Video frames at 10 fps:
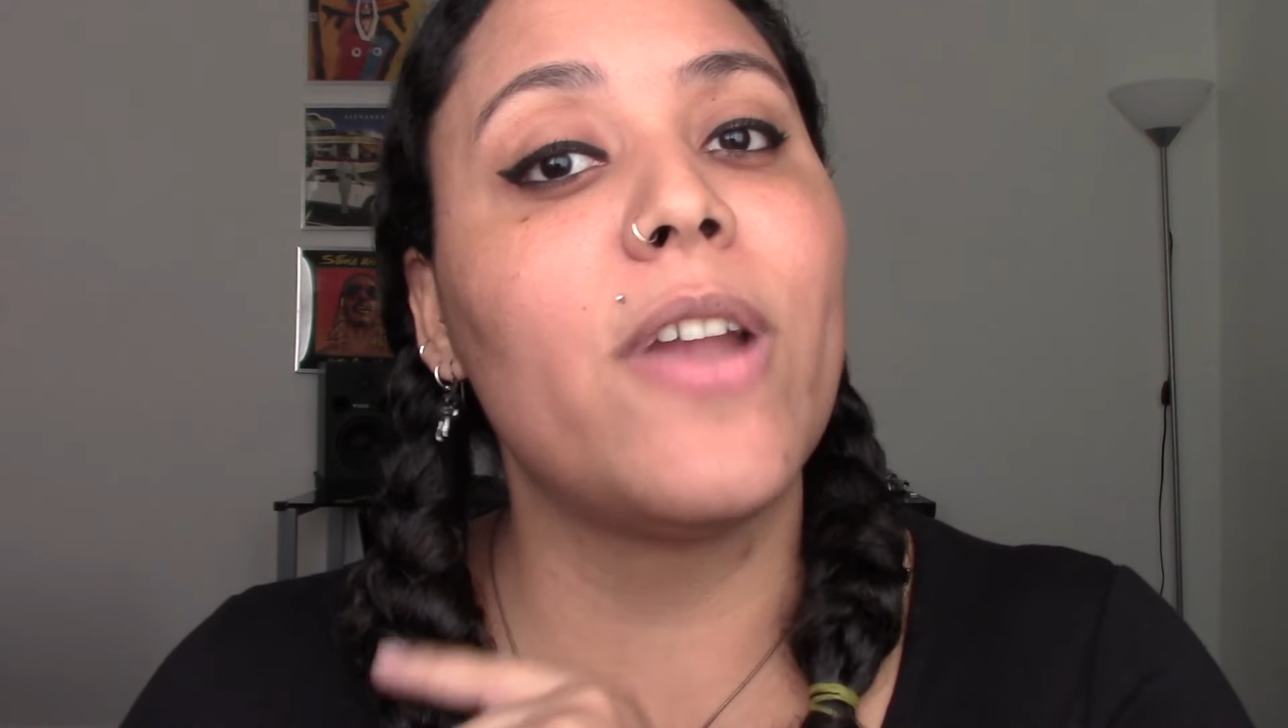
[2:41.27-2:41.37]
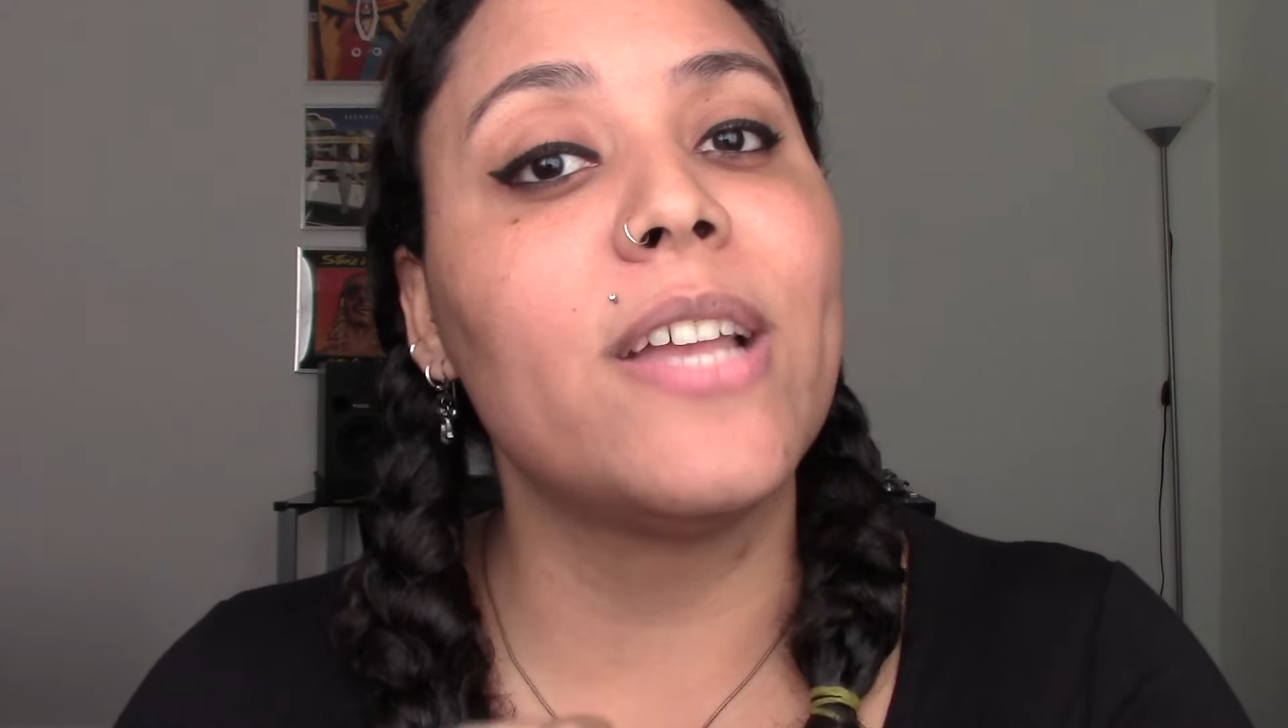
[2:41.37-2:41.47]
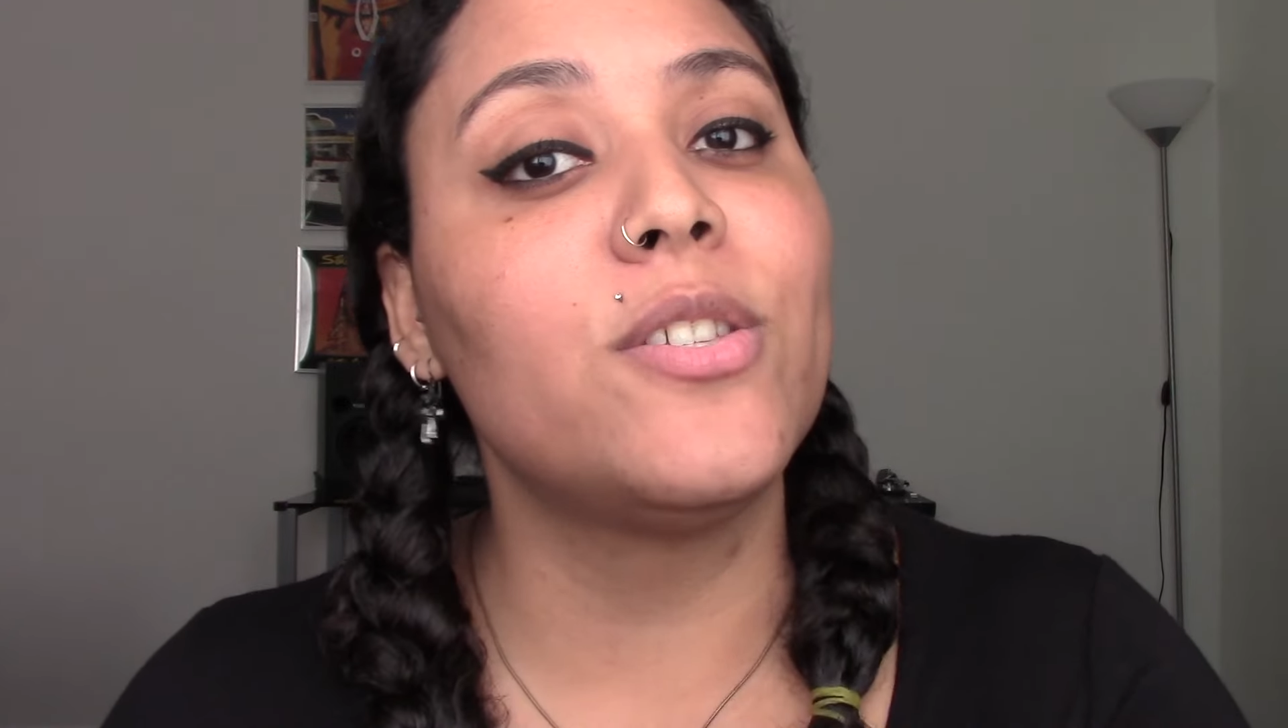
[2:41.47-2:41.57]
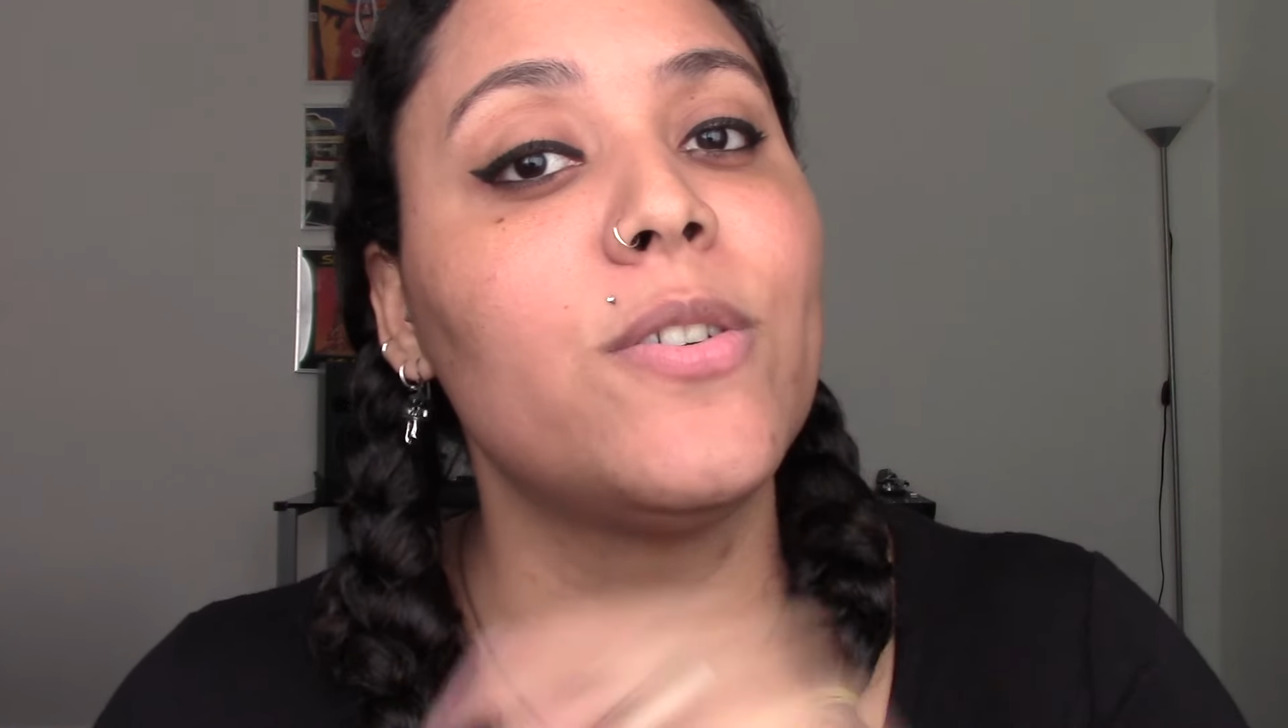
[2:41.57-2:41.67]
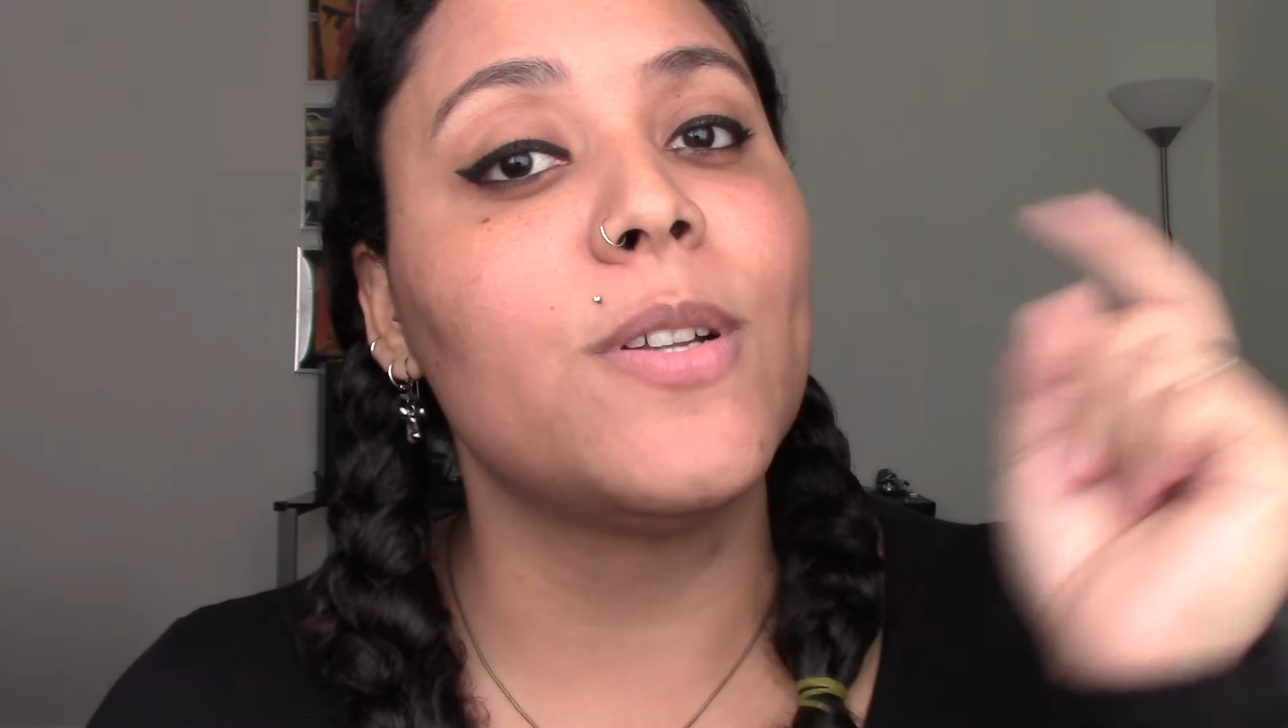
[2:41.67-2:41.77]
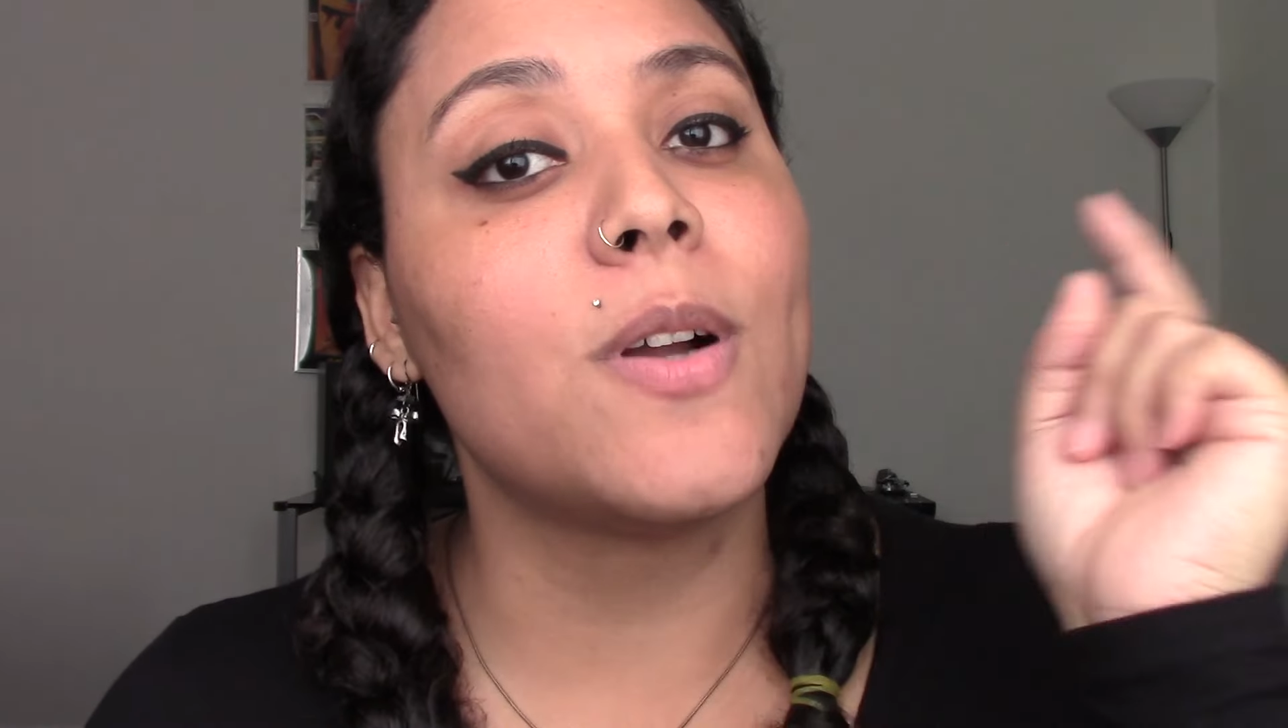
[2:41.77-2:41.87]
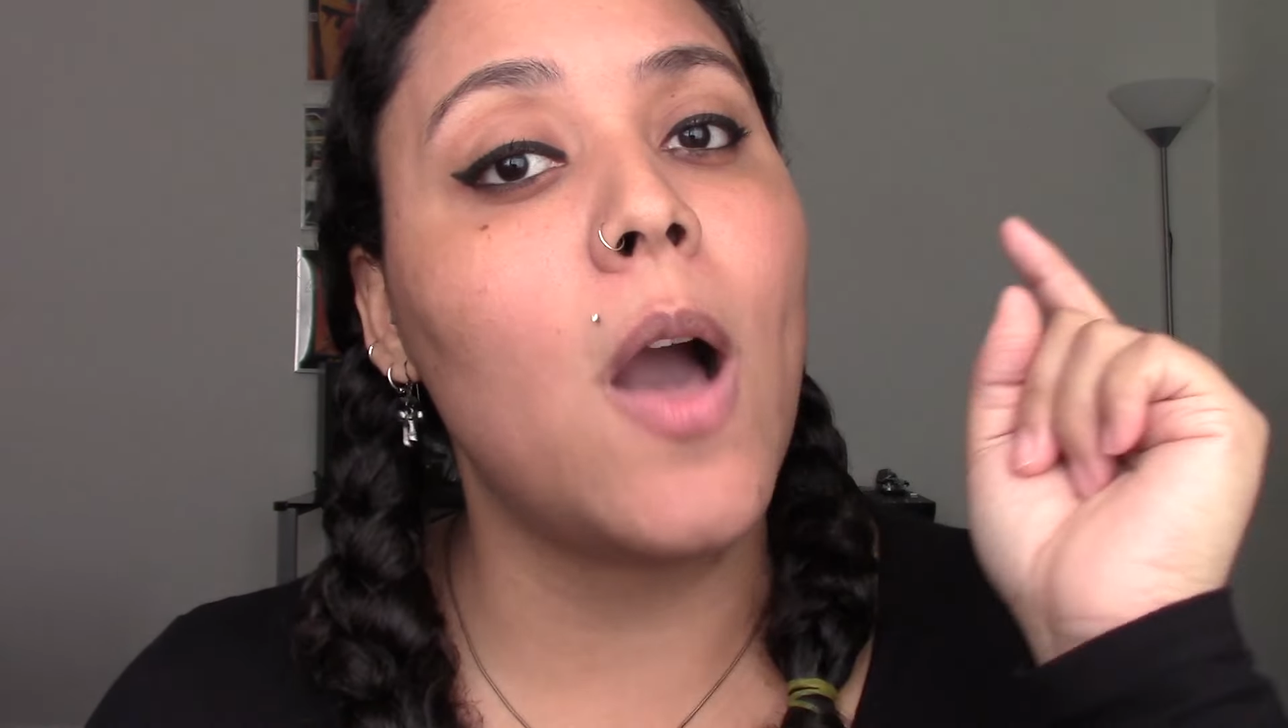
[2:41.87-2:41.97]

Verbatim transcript: your answer in the